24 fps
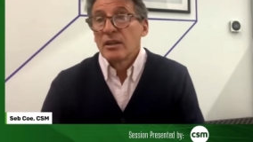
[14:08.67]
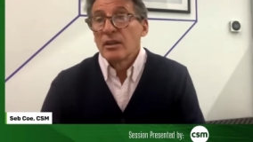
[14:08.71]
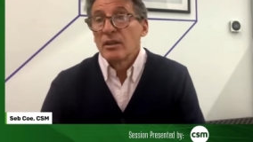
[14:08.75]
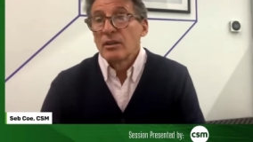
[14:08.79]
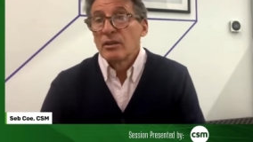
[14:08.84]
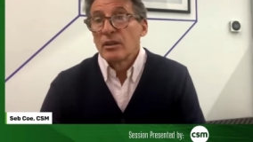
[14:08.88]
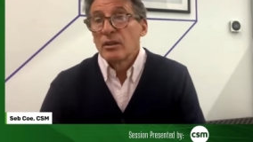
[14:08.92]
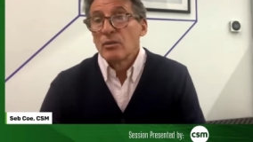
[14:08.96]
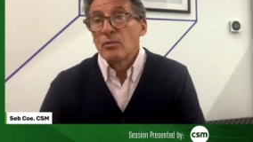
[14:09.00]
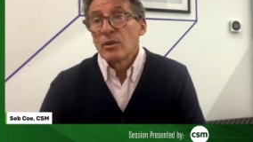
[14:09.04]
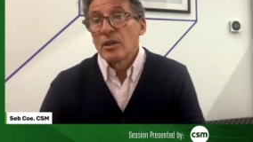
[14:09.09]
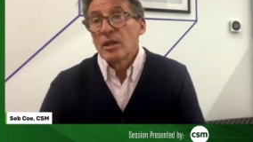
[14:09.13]

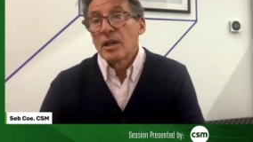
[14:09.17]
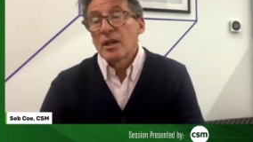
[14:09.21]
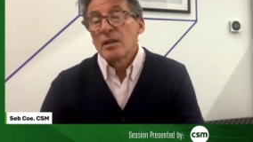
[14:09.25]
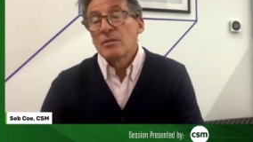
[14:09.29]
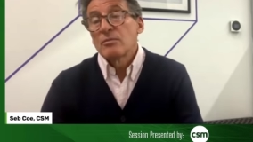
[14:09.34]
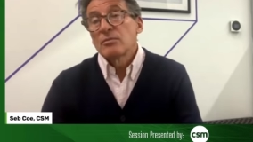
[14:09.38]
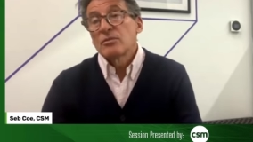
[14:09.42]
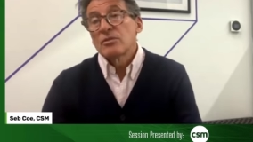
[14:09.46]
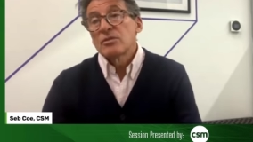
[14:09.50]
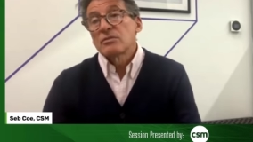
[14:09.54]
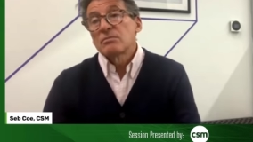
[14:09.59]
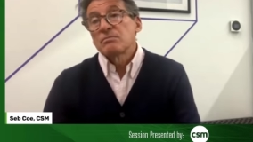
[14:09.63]
you know, when I
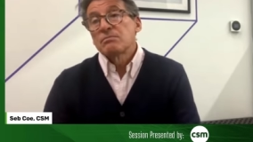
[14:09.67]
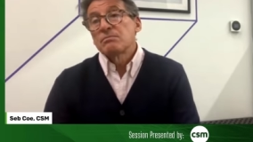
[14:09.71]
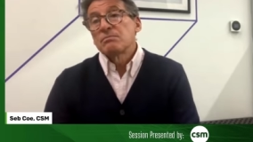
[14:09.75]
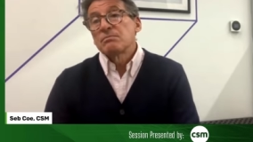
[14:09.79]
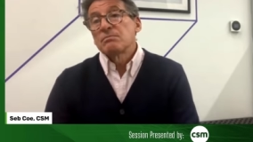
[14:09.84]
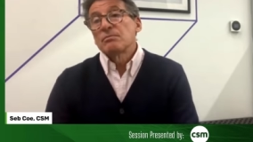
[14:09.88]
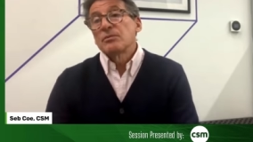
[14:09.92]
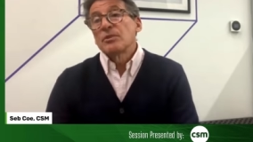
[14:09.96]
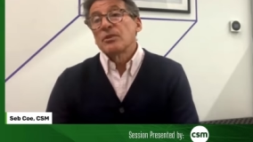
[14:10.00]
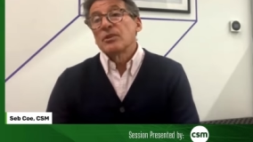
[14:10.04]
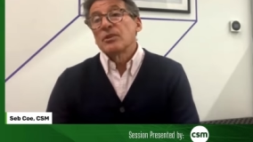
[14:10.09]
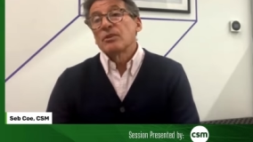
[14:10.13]
was,
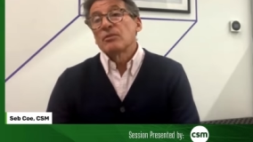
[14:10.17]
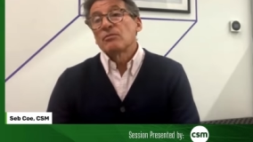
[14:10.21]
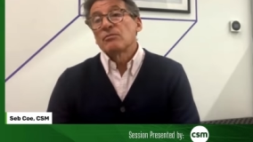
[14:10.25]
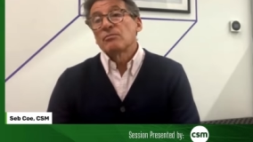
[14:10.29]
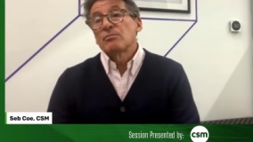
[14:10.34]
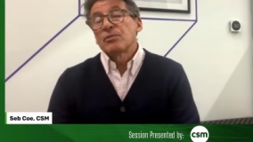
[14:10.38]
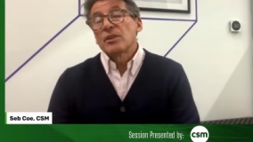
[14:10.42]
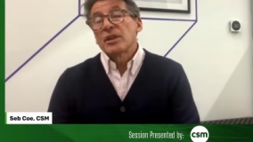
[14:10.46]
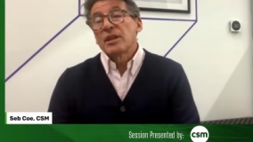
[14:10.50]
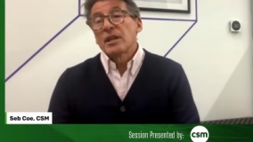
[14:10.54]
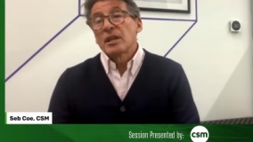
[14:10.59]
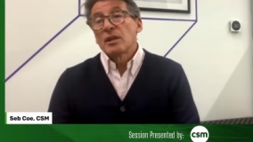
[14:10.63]
you know,
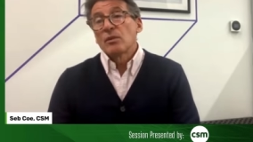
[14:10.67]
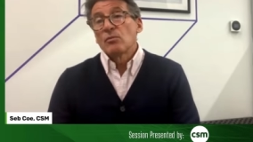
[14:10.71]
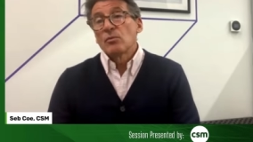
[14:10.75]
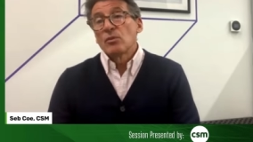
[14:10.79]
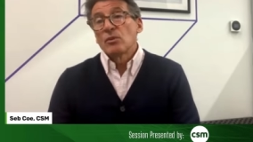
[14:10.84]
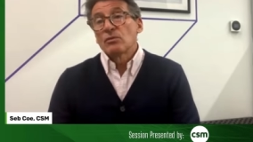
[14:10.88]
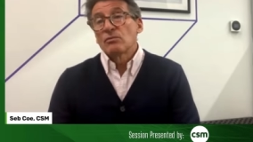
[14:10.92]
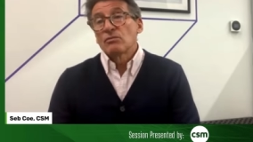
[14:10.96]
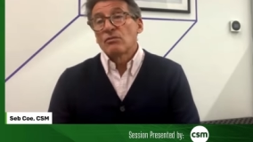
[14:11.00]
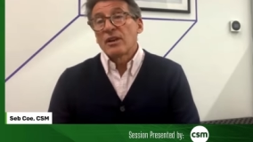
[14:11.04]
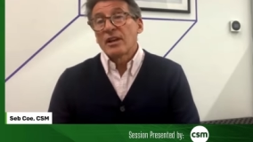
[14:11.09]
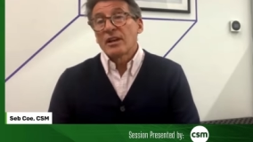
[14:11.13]
breaking
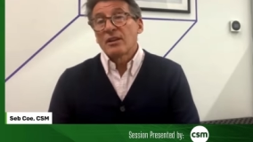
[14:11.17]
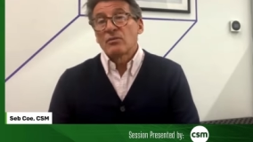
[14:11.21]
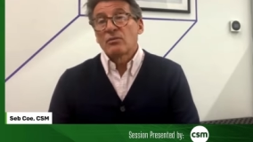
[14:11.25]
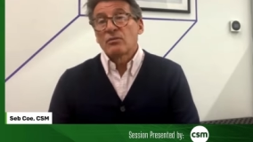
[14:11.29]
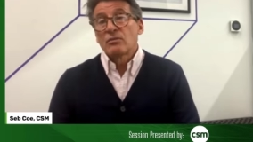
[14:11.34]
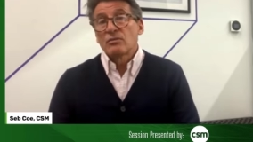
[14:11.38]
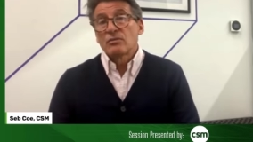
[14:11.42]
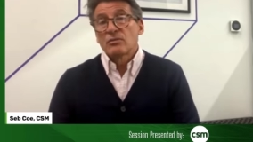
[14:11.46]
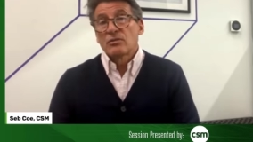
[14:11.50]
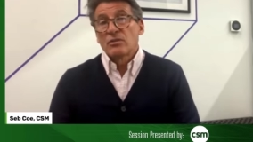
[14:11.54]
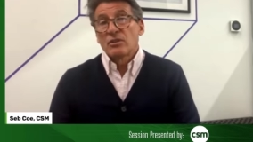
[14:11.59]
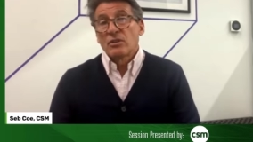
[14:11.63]
world
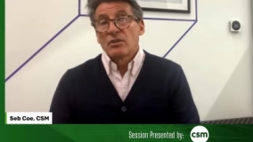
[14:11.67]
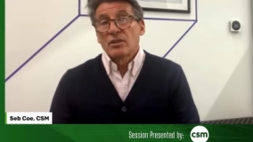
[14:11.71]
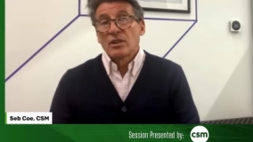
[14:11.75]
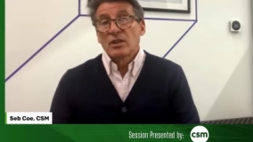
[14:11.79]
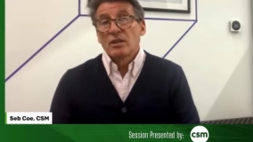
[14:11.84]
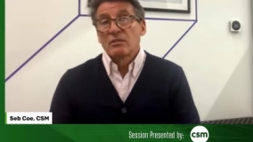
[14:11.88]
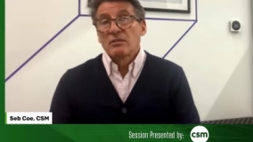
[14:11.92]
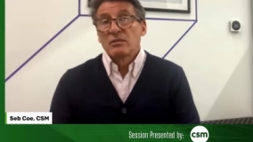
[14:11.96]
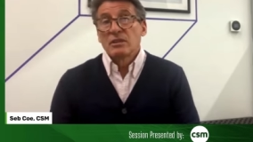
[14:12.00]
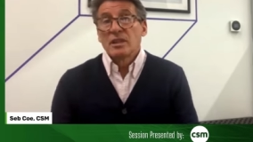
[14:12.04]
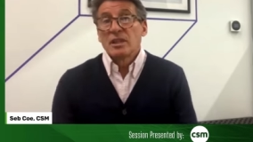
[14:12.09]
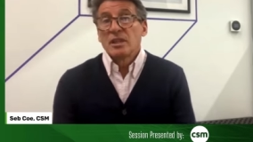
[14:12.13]
records on
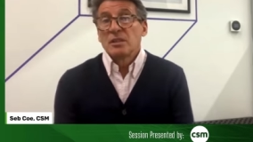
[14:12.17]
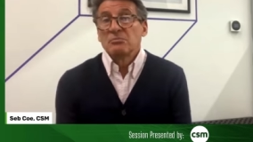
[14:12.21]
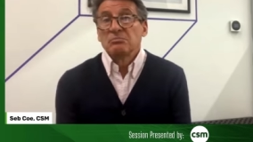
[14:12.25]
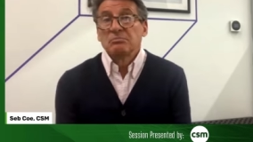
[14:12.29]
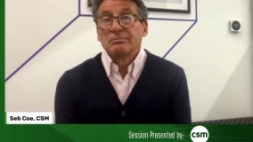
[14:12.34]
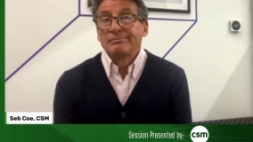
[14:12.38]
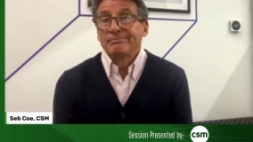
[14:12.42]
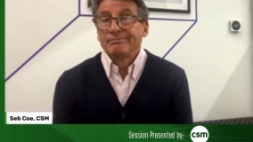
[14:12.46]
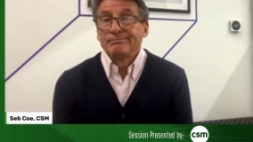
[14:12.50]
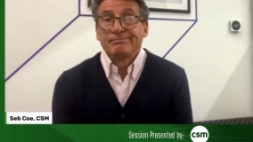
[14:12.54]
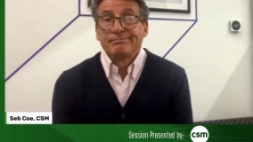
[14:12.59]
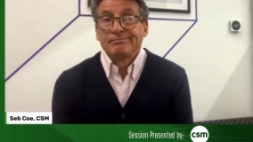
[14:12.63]

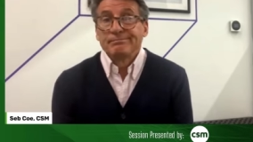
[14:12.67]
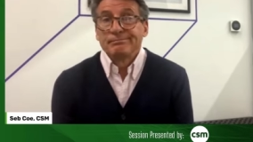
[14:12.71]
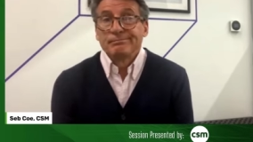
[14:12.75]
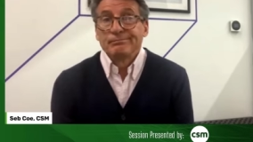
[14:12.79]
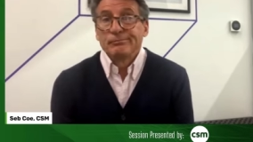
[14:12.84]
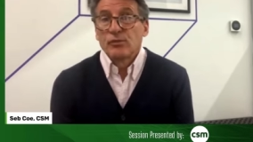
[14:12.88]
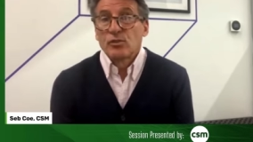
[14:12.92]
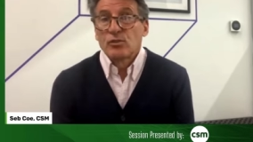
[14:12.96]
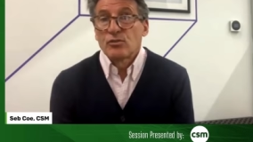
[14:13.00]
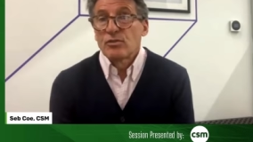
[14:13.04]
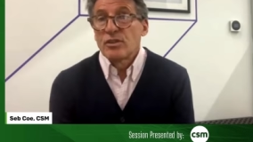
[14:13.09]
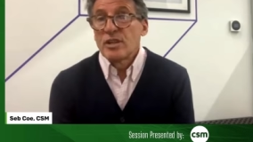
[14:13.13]
only
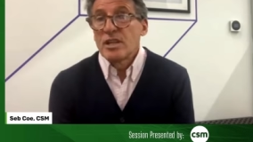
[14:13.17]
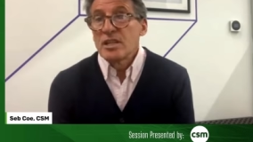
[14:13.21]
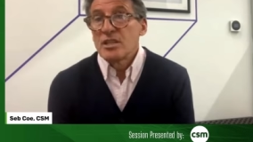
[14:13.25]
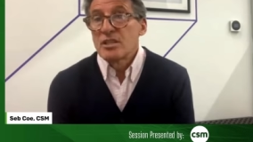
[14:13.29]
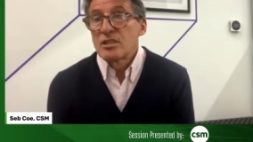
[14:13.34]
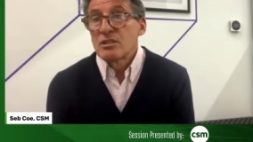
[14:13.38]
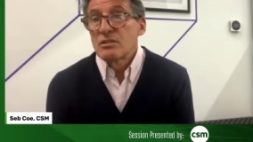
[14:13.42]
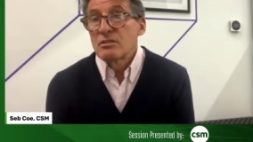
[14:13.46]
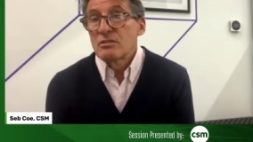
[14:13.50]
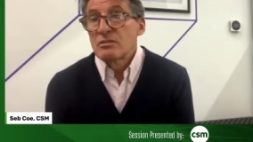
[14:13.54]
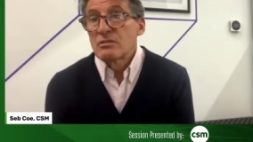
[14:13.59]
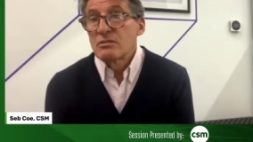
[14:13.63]

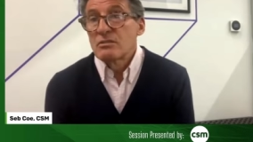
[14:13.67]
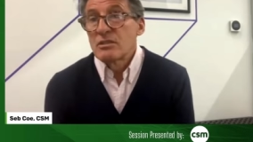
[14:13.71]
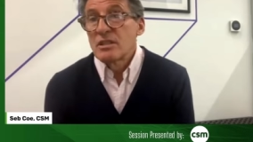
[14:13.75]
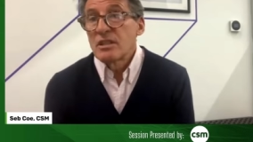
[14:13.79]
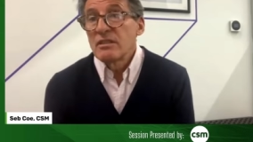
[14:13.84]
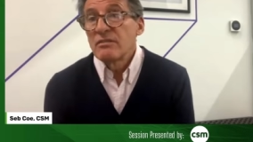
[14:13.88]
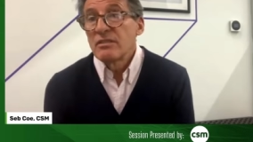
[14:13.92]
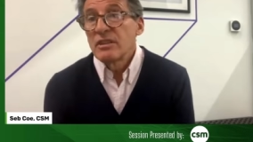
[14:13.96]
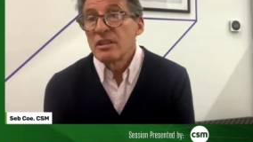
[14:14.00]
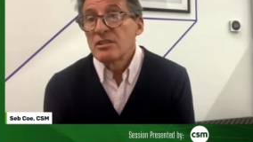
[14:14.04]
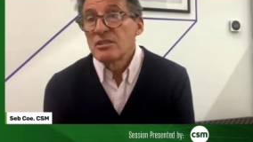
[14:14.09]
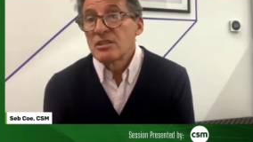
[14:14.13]
three
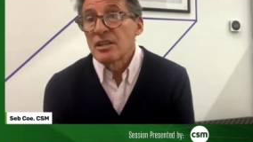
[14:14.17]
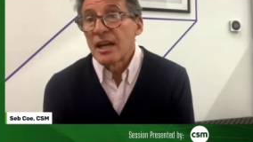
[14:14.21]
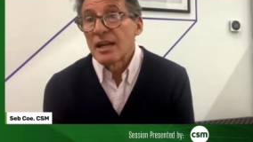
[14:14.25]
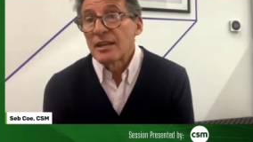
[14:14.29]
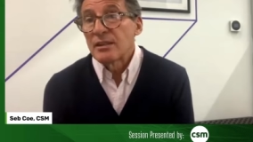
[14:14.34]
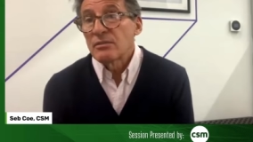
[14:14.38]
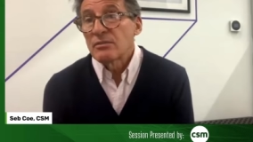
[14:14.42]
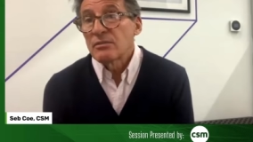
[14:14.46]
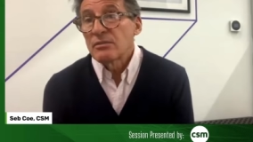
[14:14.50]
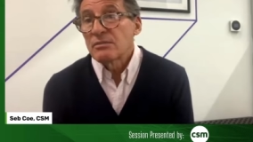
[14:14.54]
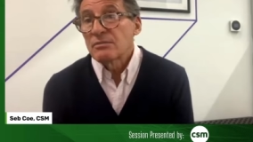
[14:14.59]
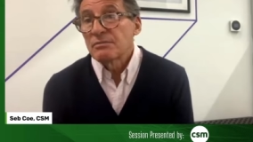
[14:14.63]
TV
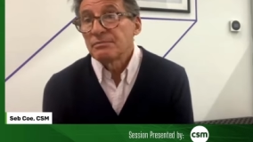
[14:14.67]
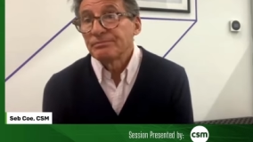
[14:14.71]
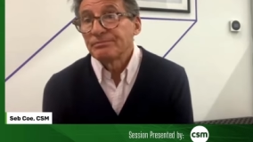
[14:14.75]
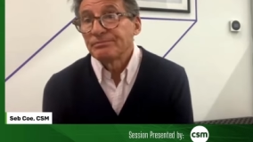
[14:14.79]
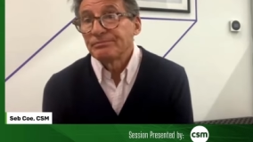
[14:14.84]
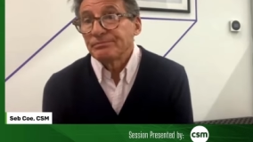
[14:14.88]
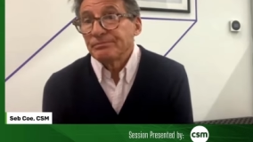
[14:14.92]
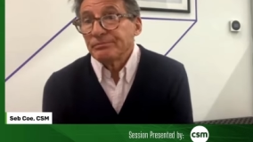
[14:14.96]
channels.